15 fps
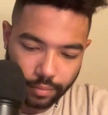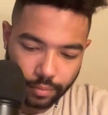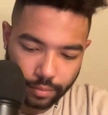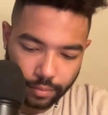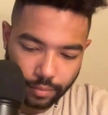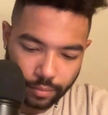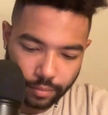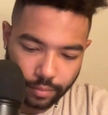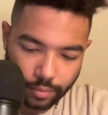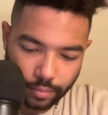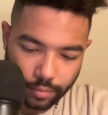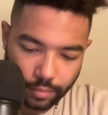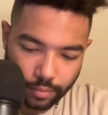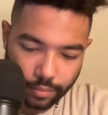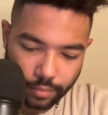
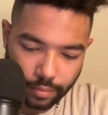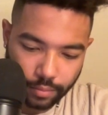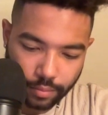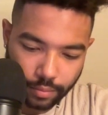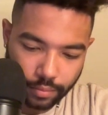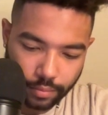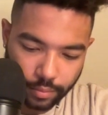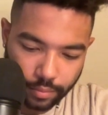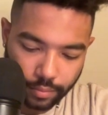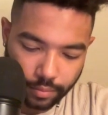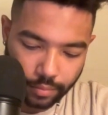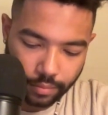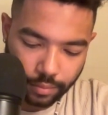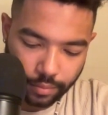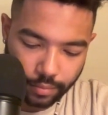
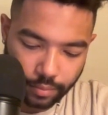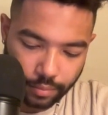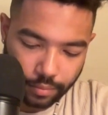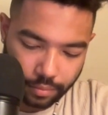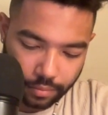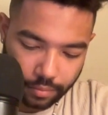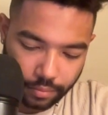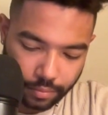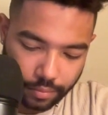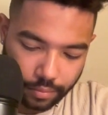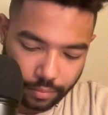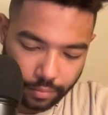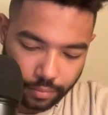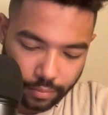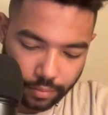
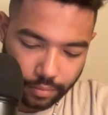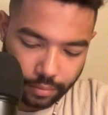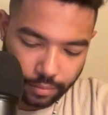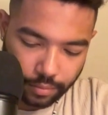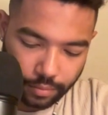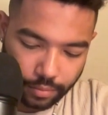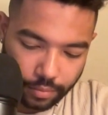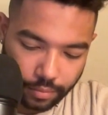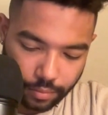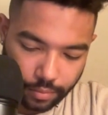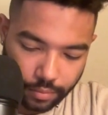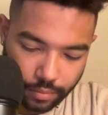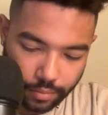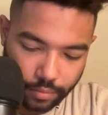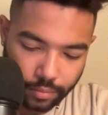
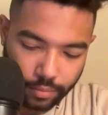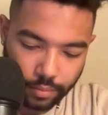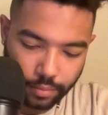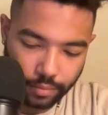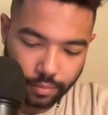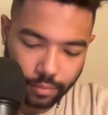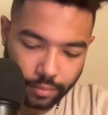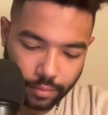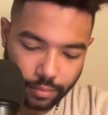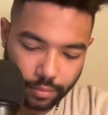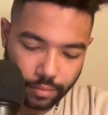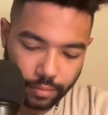No words are spoken by the person on screen.